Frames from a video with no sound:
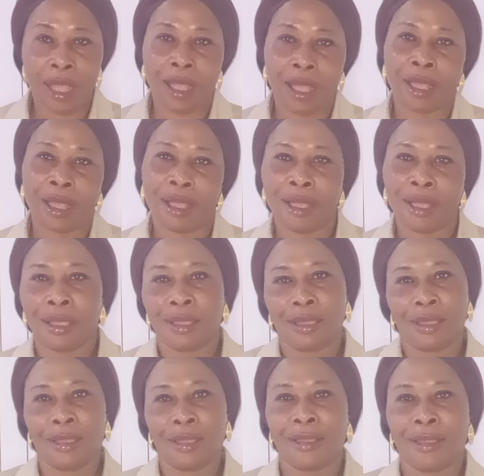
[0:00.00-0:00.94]

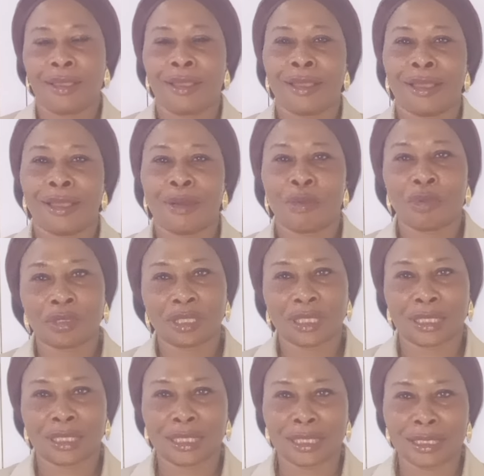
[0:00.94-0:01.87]
Hey, what is
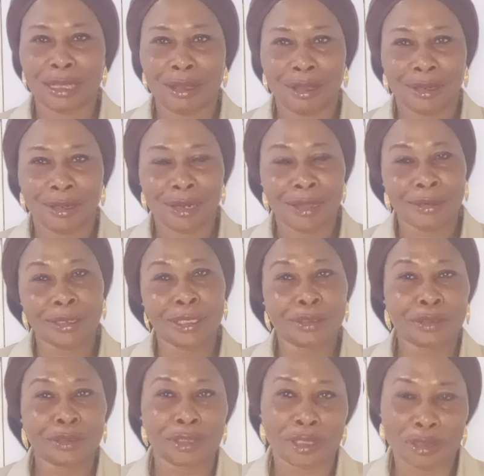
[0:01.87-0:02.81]
this now? Now
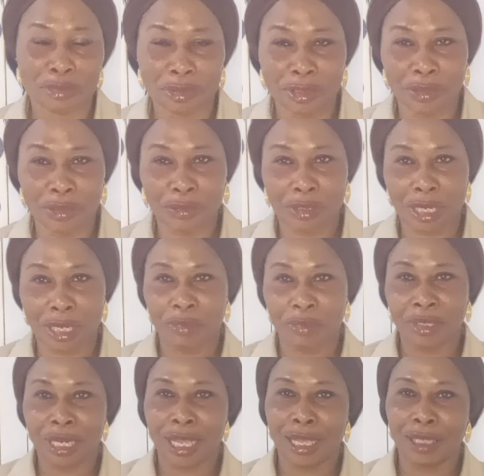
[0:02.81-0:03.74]
relationship with this one, I mean,
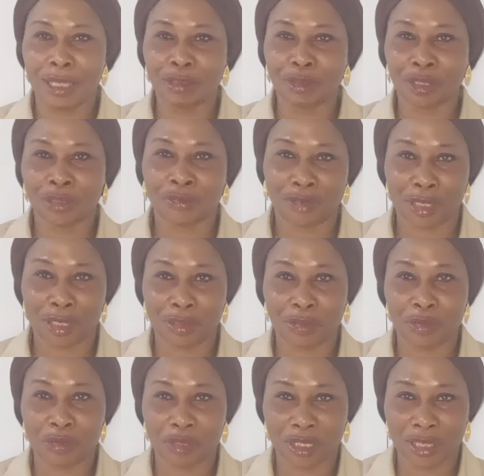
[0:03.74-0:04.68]
just friends or
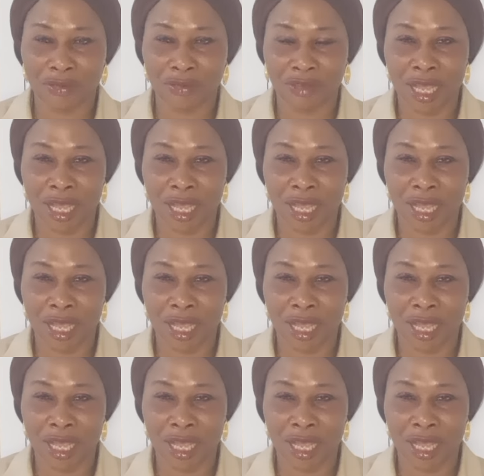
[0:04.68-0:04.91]
whatever.